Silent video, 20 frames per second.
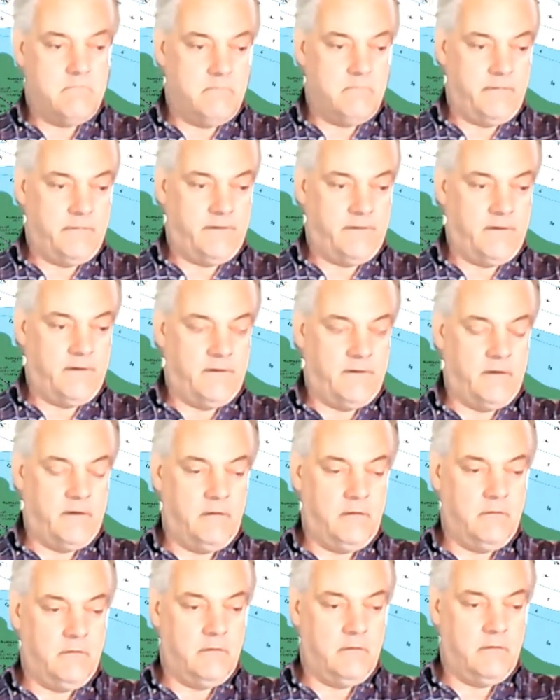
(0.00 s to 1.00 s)
To
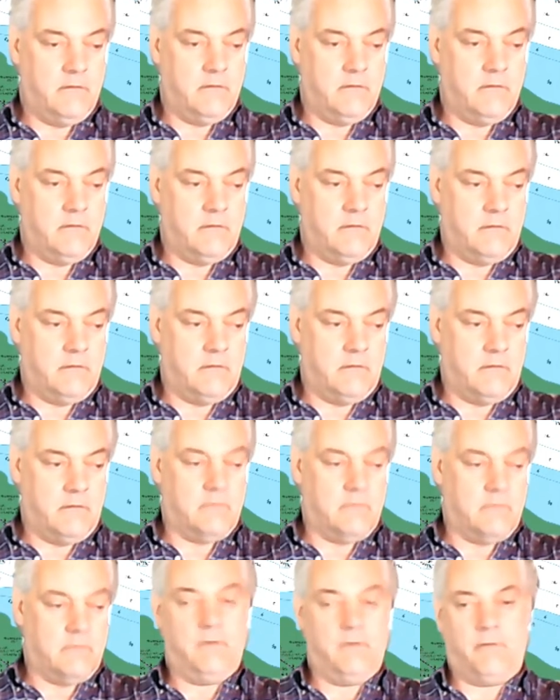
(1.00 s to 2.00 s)
do
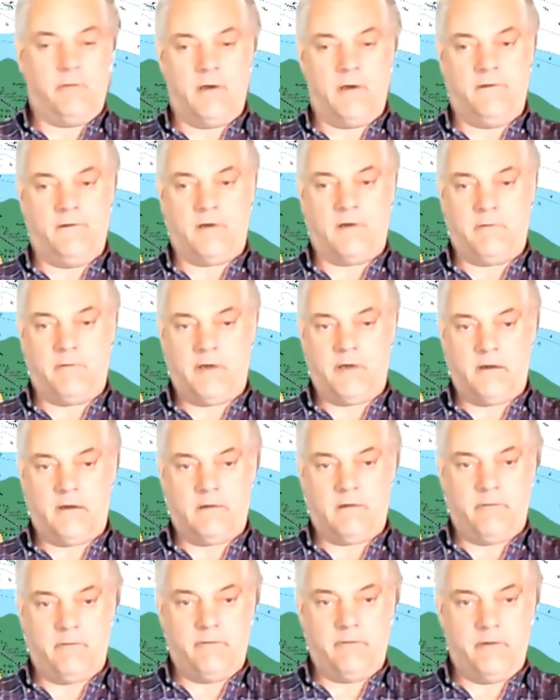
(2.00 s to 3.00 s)
all of one subject
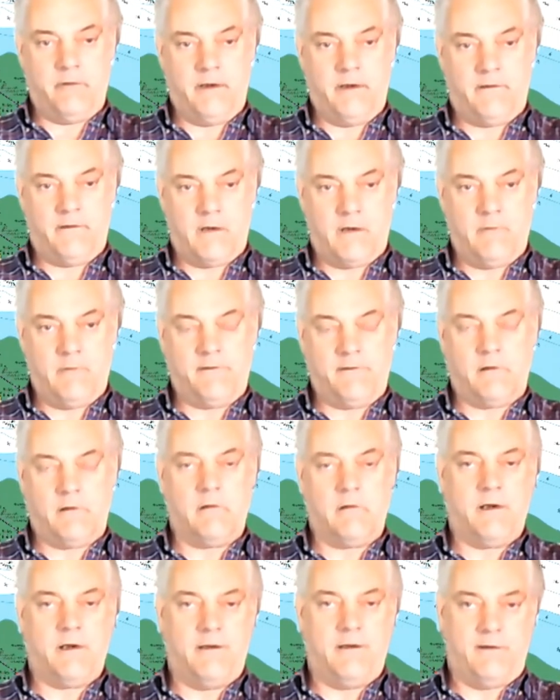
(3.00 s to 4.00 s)
just before the exam is a
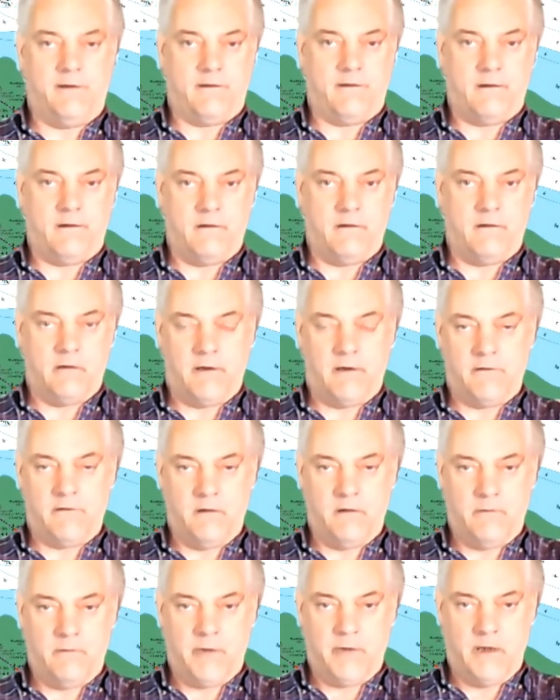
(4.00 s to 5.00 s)
crazy situation
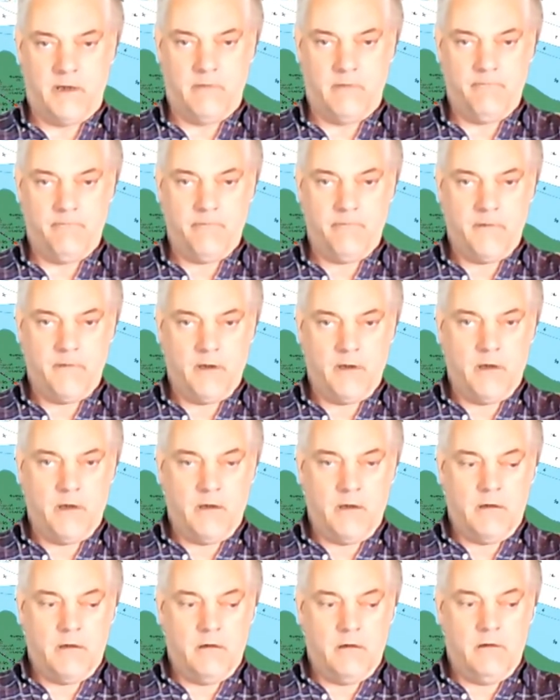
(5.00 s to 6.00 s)
to be in.
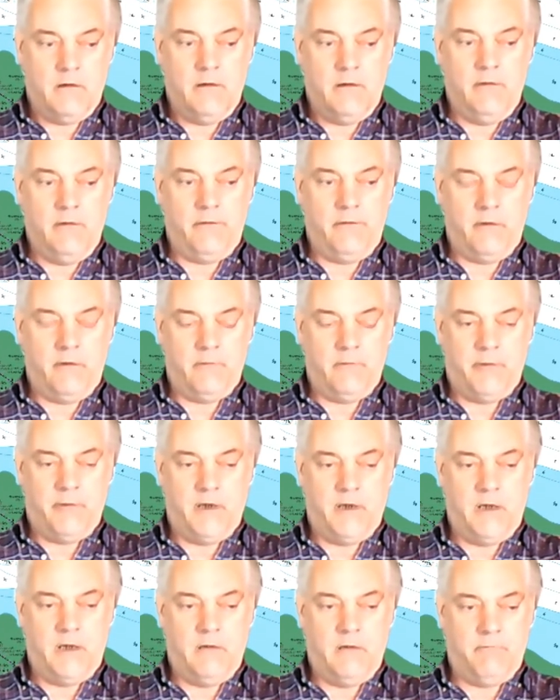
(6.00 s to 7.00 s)
You should
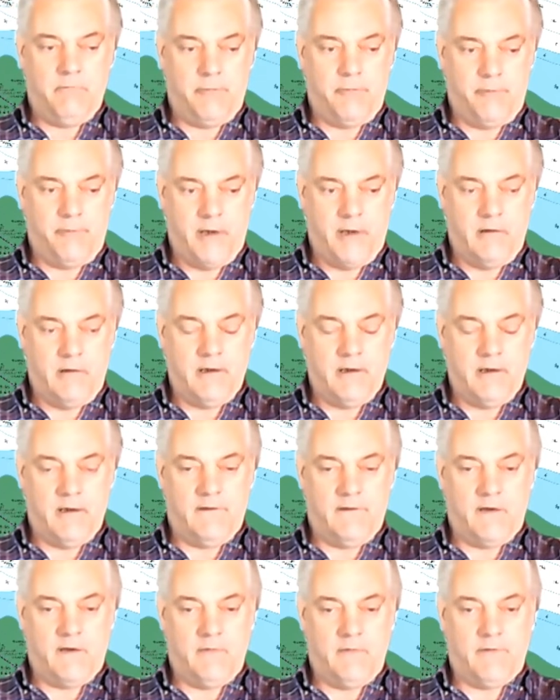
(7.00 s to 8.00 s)
be preparing an
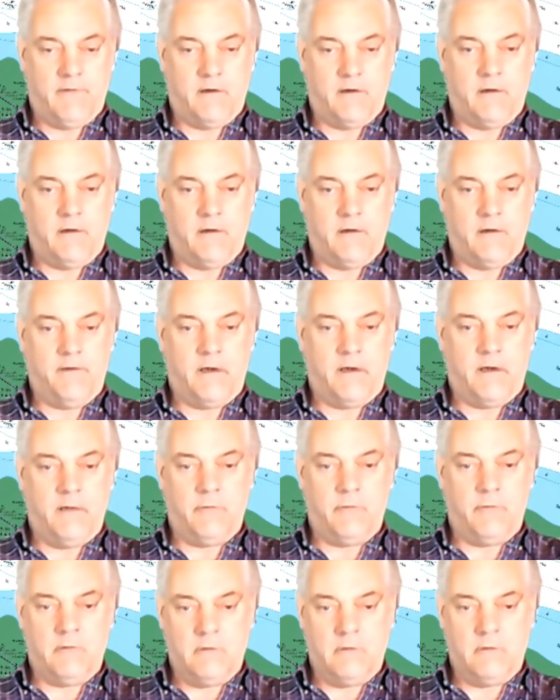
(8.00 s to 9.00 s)
exam timetable